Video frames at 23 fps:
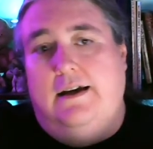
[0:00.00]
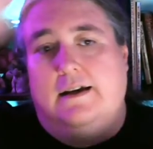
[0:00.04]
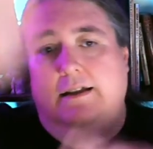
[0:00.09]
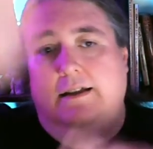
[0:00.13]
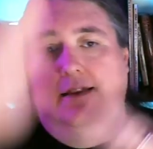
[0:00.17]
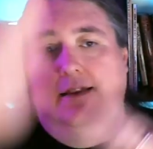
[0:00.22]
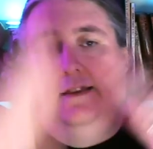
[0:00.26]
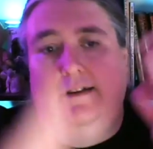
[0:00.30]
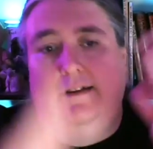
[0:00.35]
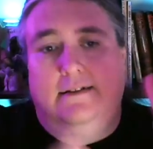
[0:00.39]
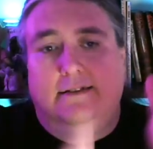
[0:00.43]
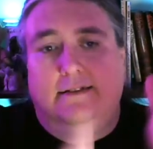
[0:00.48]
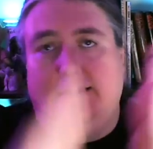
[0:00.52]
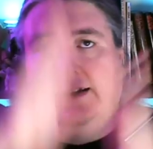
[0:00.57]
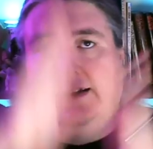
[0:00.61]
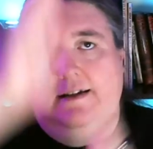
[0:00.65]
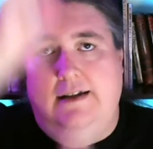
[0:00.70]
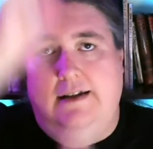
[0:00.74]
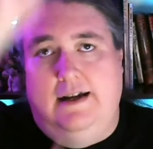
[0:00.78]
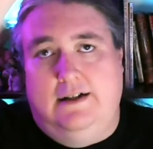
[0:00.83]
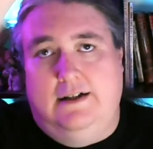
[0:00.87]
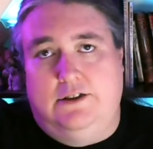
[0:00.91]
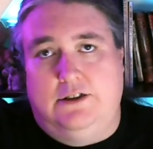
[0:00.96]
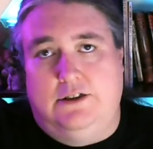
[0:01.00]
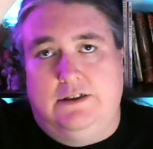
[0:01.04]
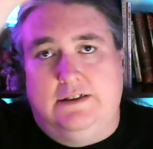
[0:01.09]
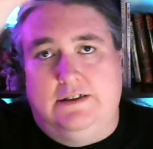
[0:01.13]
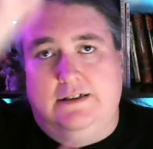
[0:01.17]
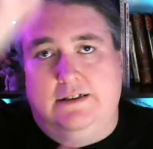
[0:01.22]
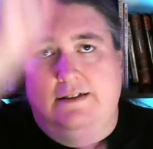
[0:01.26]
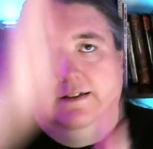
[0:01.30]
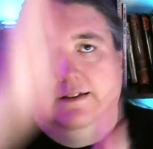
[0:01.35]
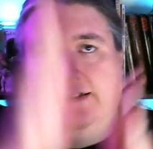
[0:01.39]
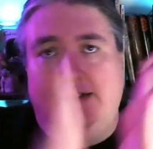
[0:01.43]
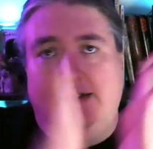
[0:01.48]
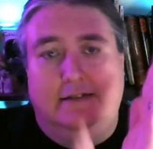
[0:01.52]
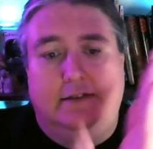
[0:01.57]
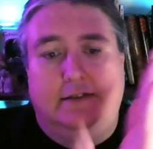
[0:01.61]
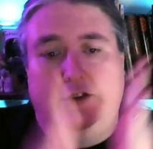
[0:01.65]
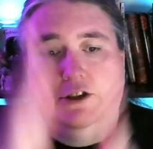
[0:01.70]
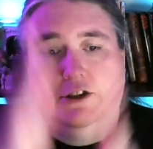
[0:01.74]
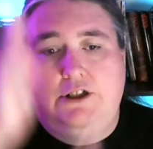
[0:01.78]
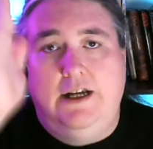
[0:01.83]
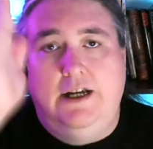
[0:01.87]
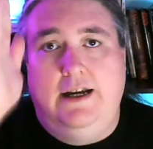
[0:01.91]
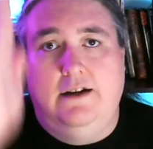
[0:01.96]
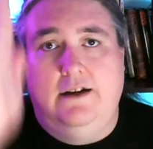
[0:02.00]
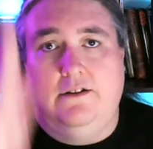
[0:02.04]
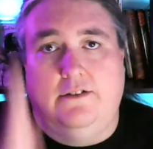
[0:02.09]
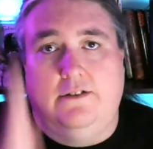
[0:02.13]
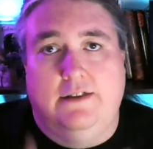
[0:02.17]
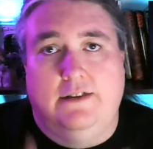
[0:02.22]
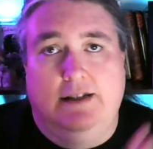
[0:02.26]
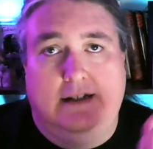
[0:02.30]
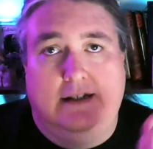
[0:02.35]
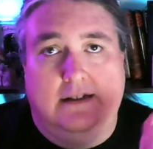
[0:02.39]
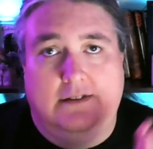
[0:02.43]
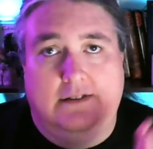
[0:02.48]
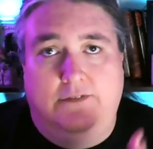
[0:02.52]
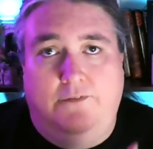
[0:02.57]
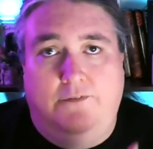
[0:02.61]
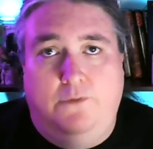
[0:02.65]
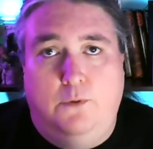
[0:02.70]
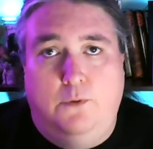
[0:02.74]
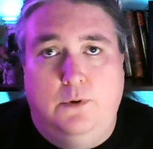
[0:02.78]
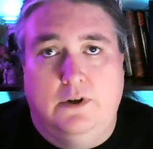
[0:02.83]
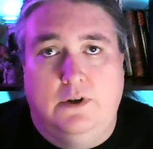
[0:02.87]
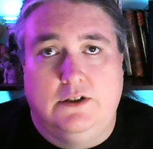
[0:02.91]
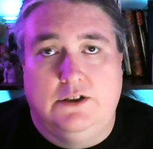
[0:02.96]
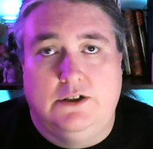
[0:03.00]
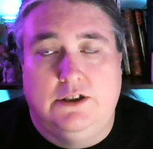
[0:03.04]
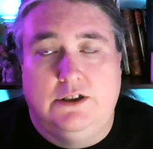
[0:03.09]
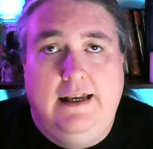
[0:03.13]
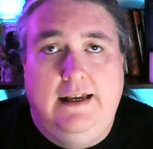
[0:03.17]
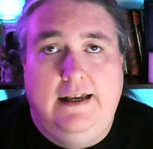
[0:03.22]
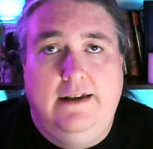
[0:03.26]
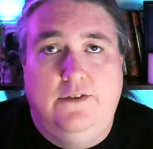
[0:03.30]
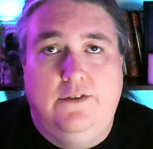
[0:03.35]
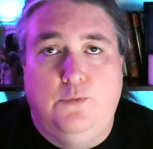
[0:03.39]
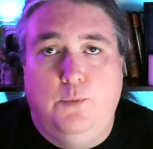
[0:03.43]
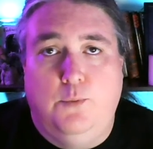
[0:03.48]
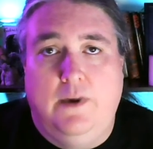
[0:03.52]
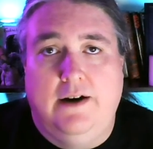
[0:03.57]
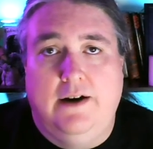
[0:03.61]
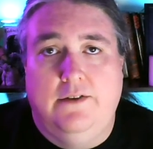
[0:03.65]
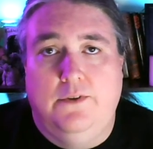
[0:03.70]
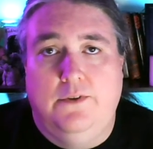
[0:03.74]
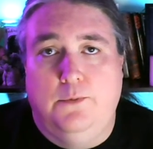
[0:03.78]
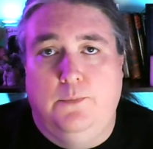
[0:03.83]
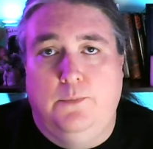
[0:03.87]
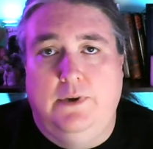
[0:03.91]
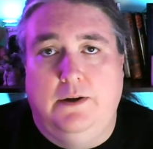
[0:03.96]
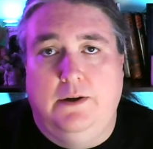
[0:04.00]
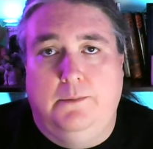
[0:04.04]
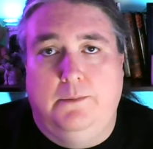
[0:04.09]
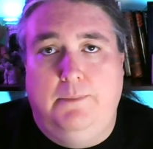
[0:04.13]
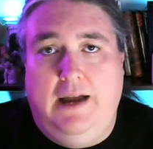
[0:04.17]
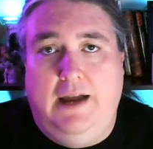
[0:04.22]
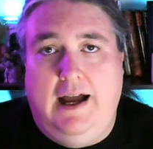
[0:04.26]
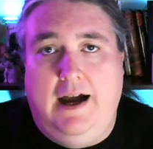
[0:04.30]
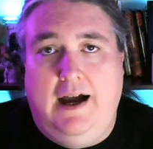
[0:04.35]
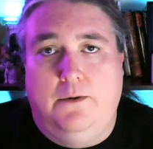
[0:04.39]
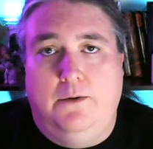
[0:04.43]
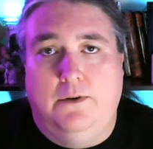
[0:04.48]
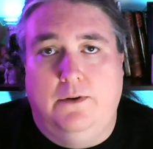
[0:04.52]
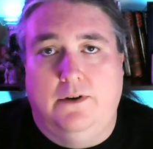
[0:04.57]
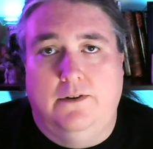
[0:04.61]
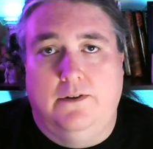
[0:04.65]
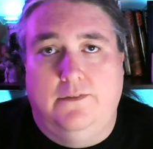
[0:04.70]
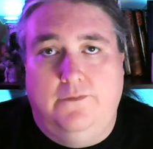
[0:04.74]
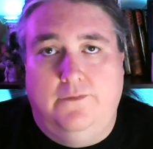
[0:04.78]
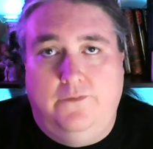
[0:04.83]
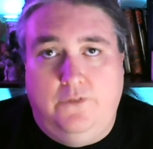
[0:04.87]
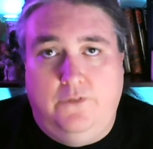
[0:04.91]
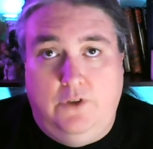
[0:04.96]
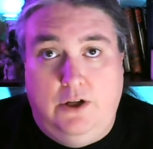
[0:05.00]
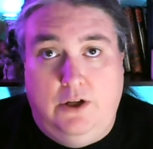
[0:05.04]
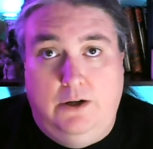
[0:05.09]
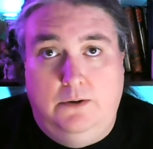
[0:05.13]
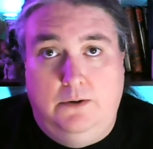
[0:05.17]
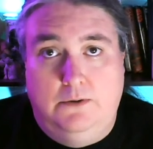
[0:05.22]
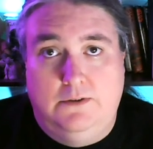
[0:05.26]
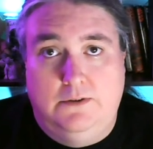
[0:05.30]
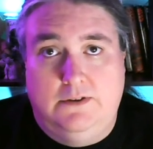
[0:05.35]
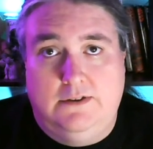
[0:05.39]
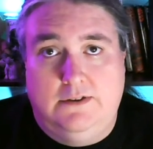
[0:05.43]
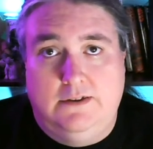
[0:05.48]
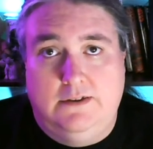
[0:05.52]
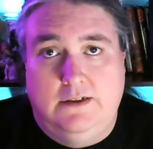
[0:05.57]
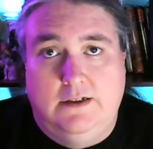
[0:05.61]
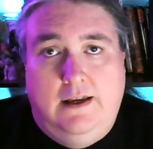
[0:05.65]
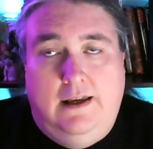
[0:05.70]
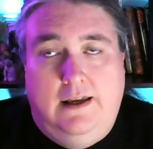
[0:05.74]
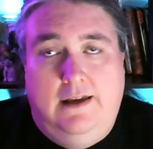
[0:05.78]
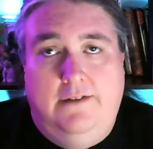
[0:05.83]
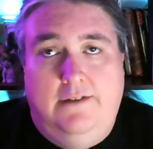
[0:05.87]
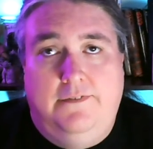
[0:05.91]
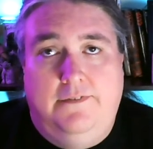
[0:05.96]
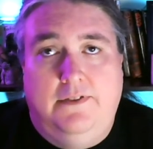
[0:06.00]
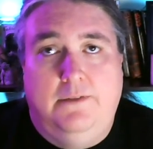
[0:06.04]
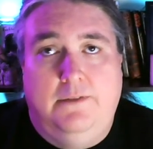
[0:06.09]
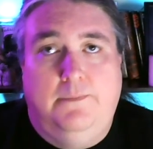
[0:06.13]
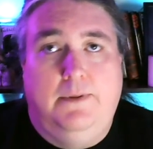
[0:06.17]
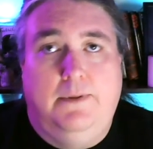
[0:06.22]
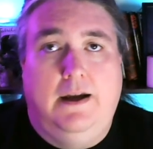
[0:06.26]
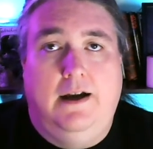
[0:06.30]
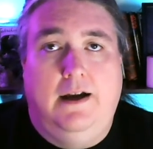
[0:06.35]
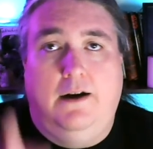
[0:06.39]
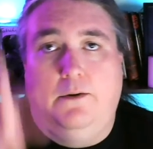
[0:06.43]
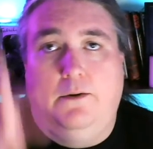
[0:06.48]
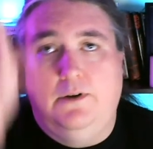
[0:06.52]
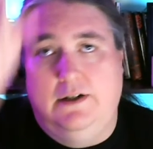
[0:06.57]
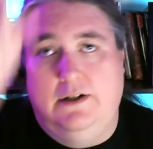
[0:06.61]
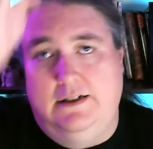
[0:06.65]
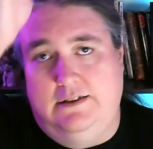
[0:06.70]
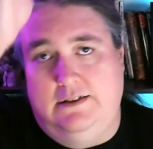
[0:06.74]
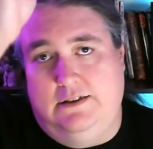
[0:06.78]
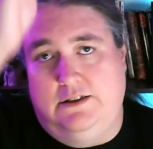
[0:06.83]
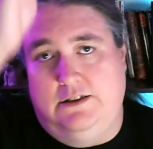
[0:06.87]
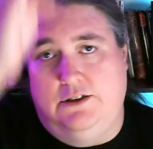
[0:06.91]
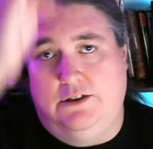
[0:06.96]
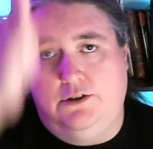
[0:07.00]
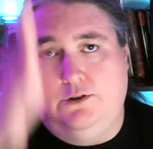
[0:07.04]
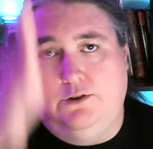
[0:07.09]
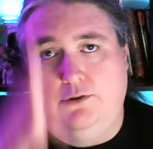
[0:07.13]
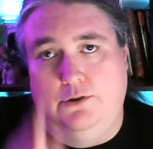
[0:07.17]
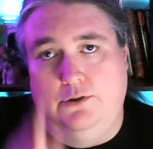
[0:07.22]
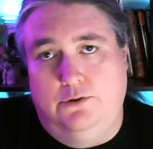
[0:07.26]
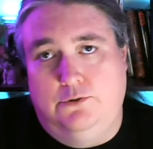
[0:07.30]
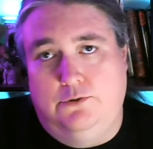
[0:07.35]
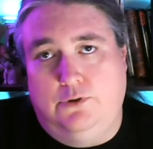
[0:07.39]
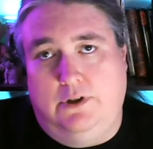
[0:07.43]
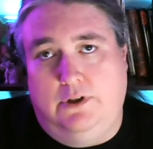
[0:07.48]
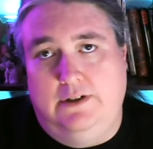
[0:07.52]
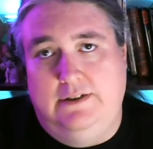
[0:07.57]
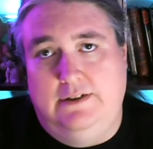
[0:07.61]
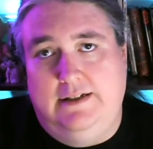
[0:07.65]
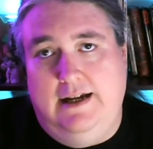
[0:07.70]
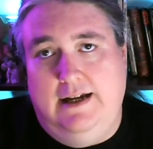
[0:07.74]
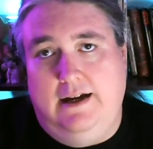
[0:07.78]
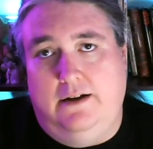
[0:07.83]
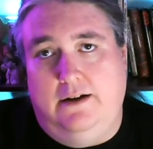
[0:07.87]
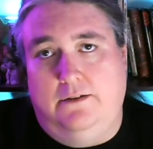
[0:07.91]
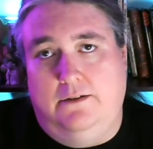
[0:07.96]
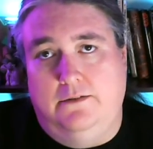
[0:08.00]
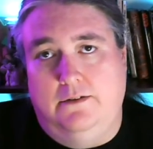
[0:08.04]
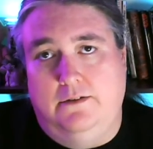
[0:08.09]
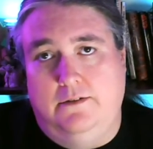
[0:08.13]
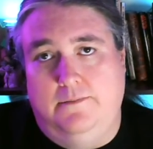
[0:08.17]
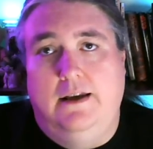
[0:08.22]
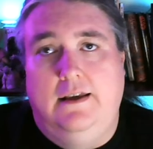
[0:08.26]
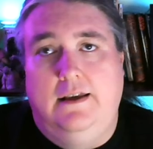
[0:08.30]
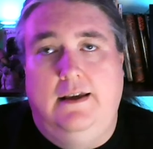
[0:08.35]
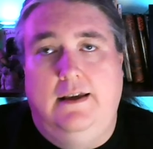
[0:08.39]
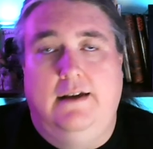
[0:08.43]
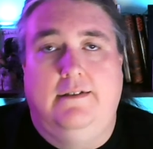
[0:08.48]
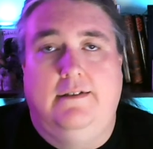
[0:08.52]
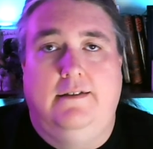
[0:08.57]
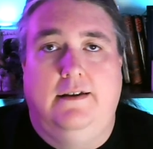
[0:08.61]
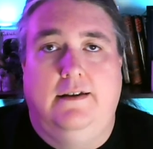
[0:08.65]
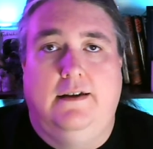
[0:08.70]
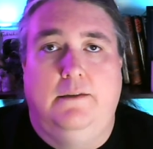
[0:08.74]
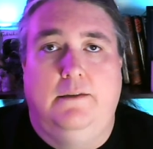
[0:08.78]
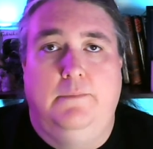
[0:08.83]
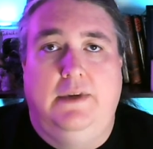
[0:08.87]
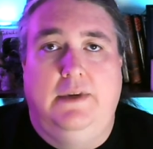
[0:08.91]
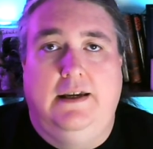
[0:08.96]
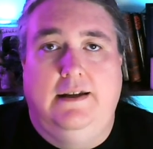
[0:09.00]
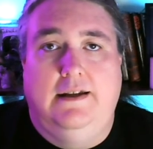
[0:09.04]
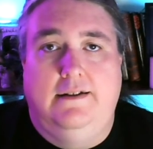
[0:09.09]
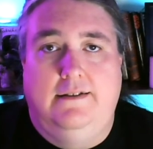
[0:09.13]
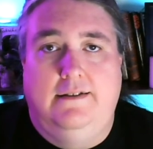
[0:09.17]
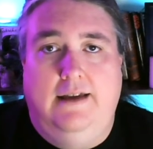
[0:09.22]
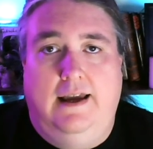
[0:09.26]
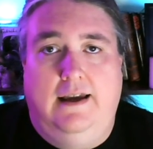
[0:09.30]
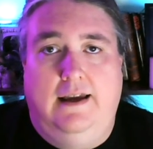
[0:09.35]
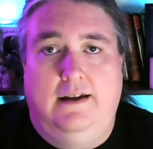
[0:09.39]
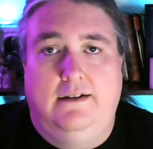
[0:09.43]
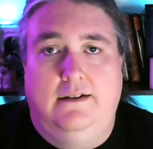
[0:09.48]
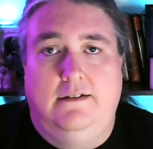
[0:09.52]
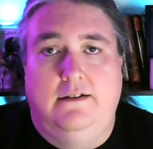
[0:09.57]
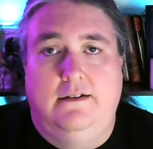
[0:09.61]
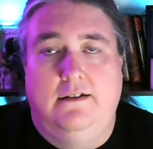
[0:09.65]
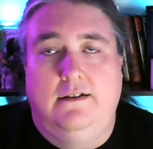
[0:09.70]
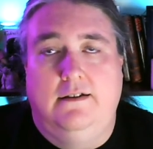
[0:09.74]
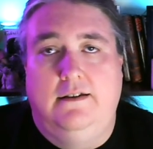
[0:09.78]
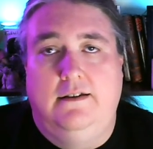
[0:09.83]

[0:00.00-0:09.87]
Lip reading: This connection, this channel that gets forged, is where the real power flows. If the power is just drawn down, yes, it can be contained.